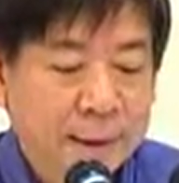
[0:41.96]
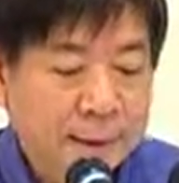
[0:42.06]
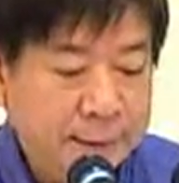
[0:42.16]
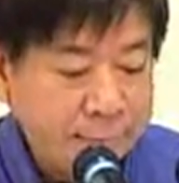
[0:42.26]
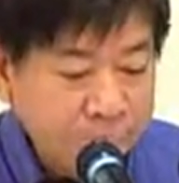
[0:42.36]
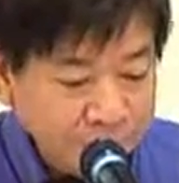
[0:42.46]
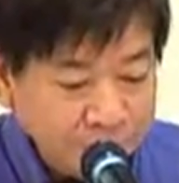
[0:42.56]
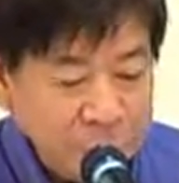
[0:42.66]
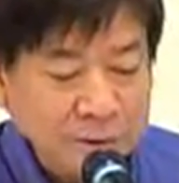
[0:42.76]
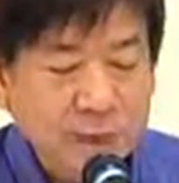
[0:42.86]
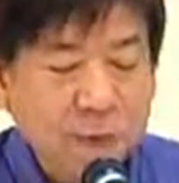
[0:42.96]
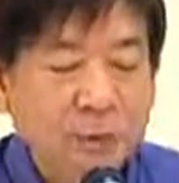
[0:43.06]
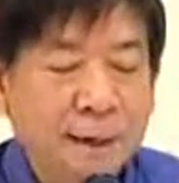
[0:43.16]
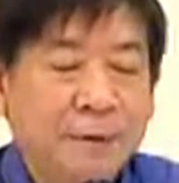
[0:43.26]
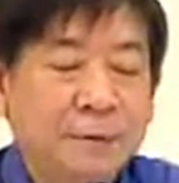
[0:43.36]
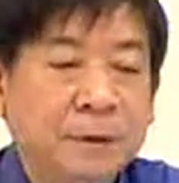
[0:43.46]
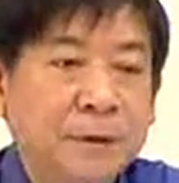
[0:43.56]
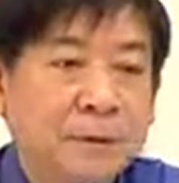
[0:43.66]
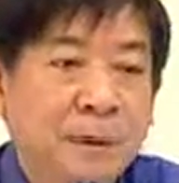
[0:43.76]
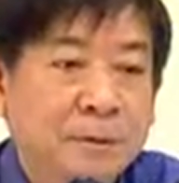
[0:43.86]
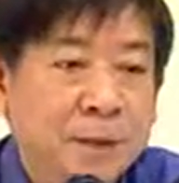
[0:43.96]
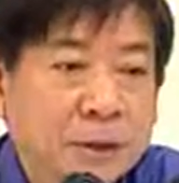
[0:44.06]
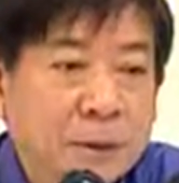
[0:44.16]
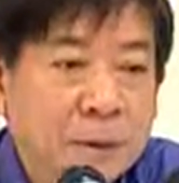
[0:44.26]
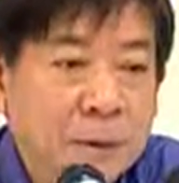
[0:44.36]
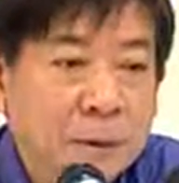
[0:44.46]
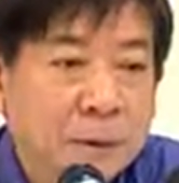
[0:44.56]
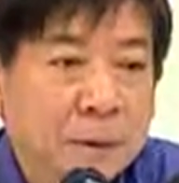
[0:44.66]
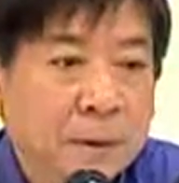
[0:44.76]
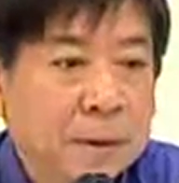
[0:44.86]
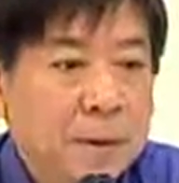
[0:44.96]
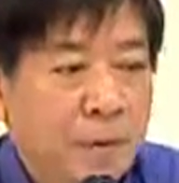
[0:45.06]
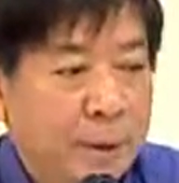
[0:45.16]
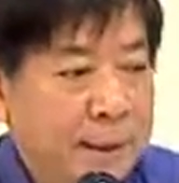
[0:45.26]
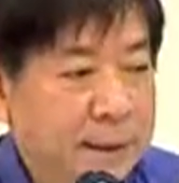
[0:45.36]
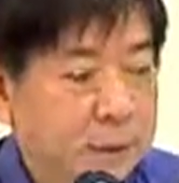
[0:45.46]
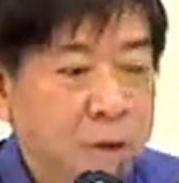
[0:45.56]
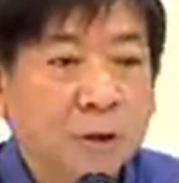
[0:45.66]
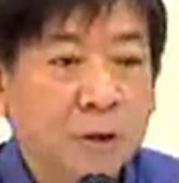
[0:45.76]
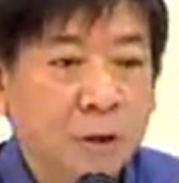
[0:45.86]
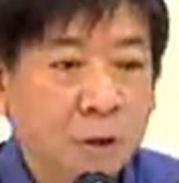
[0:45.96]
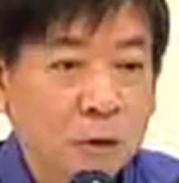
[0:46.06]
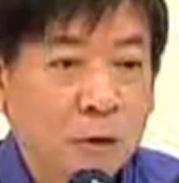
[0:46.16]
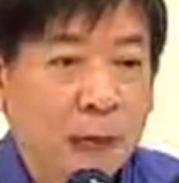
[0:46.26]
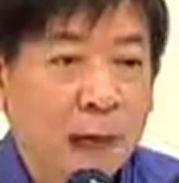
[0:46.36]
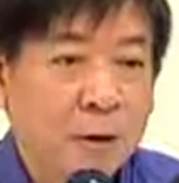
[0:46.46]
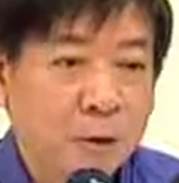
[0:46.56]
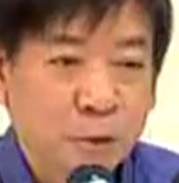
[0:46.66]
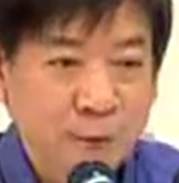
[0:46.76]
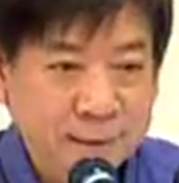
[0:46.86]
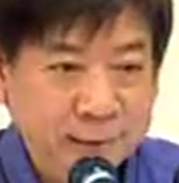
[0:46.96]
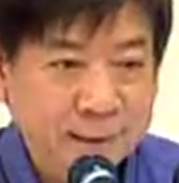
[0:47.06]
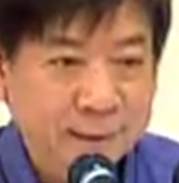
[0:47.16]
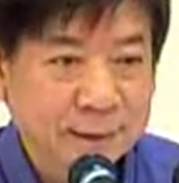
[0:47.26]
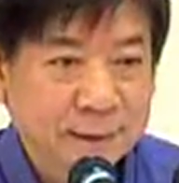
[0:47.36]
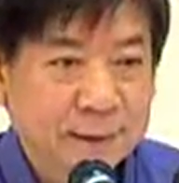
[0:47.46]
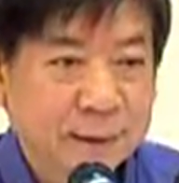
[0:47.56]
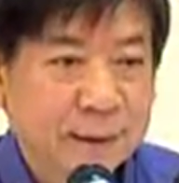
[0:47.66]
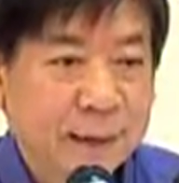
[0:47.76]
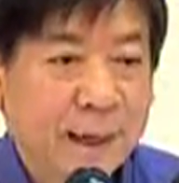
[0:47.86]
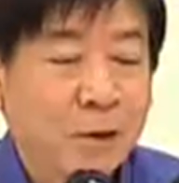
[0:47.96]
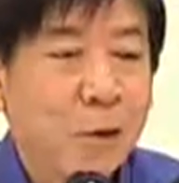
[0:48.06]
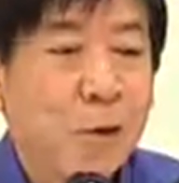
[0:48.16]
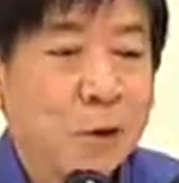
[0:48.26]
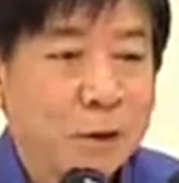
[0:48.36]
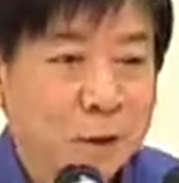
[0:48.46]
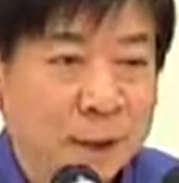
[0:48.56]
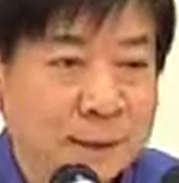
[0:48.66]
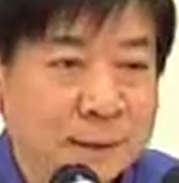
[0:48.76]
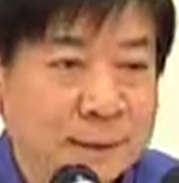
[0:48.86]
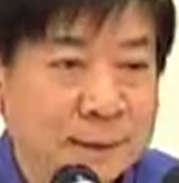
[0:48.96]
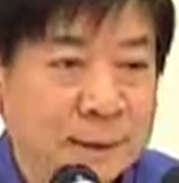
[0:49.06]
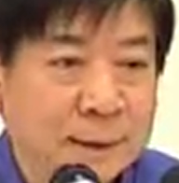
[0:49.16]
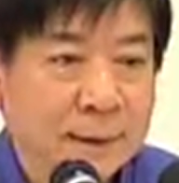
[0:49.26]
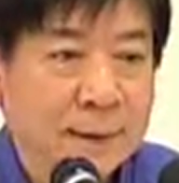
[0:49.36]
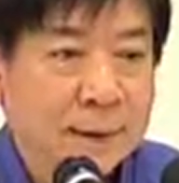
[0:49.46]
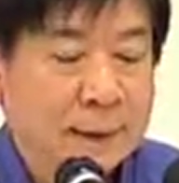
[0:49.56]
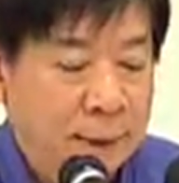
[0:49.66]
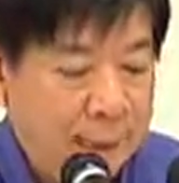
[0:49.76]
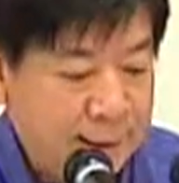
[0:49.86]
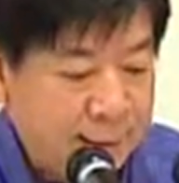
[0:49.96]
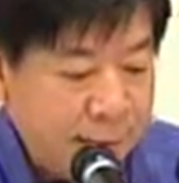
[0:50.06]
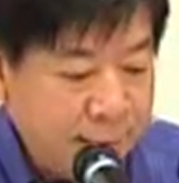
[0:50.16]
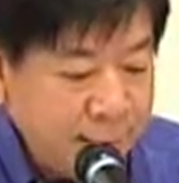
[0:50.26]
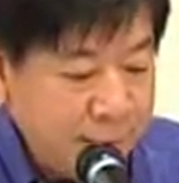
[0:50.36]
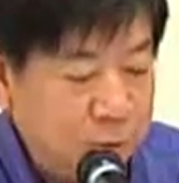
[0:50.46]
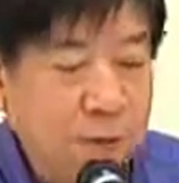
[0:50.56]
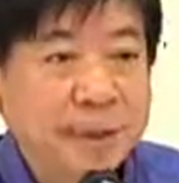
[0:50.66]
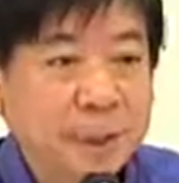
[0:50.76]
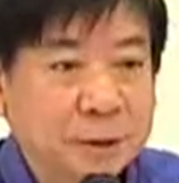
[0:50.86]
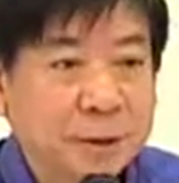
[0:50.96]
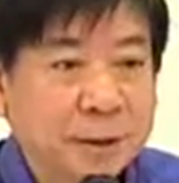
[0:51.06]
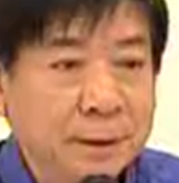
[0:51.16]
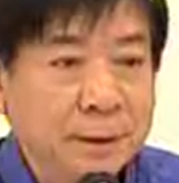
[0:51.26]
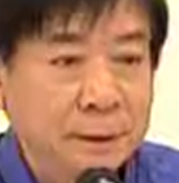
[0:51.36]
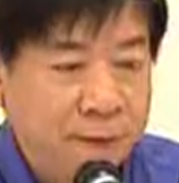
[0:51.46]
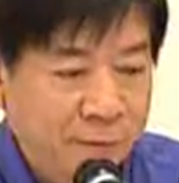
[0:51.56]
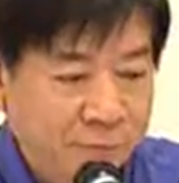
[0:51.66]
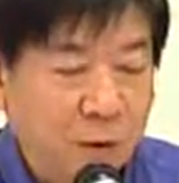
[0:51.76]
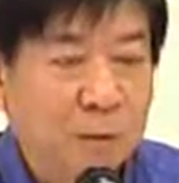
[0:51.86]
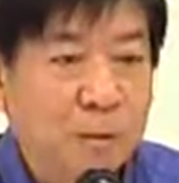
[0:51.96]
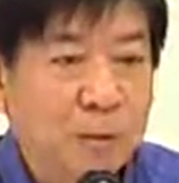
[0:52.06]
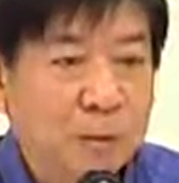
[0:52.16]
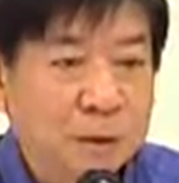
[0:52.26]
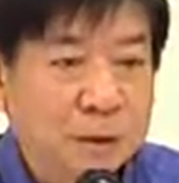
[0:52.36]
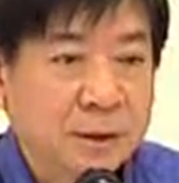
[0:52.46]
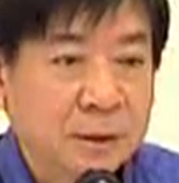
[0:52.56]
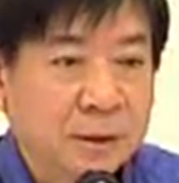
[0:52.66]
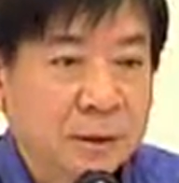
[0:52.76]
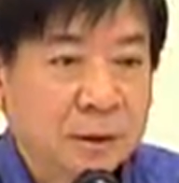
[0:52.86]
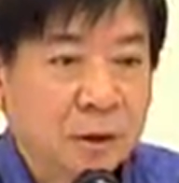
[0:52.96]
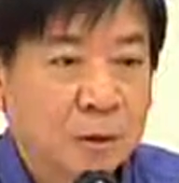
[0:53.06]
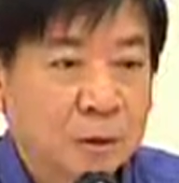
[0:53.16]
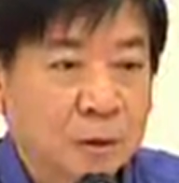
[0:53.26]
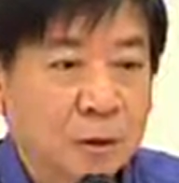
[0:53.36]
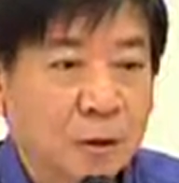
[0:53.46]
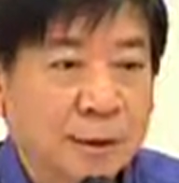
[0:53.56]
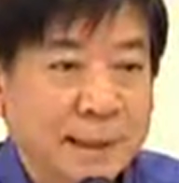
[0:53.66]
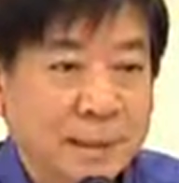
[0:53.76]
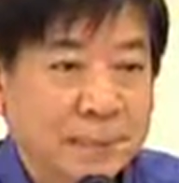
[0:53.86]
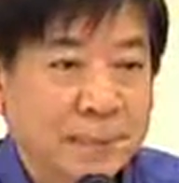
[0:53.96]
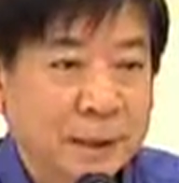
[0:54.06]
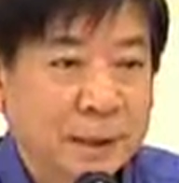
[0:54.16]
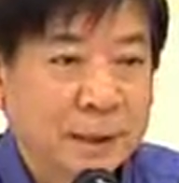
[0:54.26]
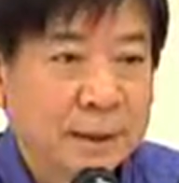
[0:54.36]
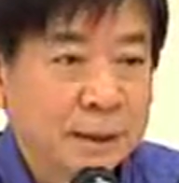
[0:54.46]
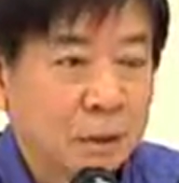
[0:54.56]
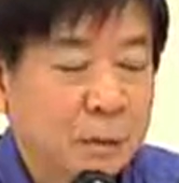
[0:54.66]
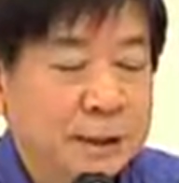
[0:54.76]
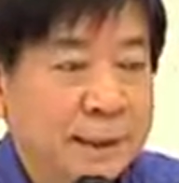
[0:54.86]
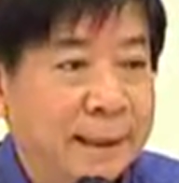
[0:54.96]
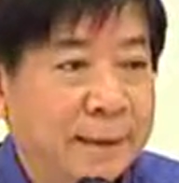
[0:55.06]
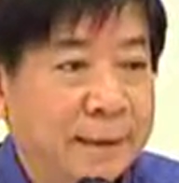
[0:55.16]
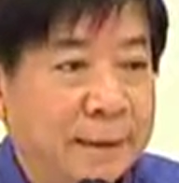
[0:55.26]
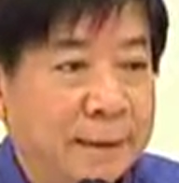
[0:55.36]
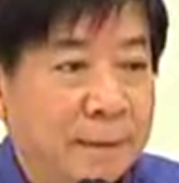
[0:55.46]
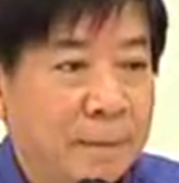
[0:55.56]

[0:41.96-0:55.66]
I think the first few levels of WHO, when you do not know how it will hit and who it will hit, I think it is quite natural that we follow almost lockstep, almost identical.